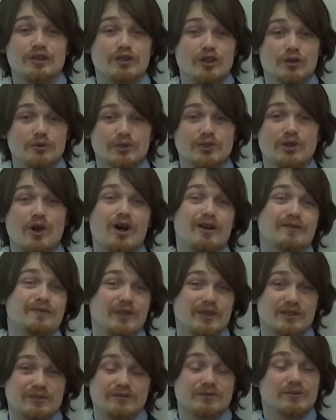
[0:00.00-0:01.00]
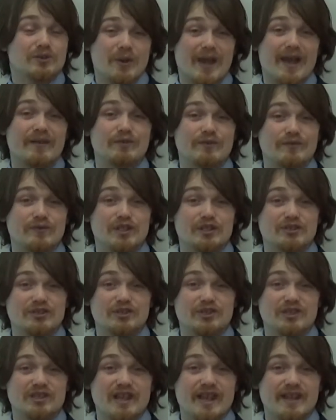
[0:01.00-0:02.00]
goes off and you haven't
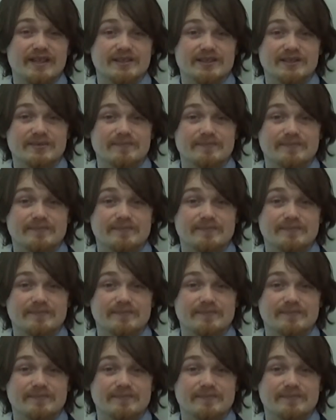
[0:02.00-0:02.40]
finished it yet.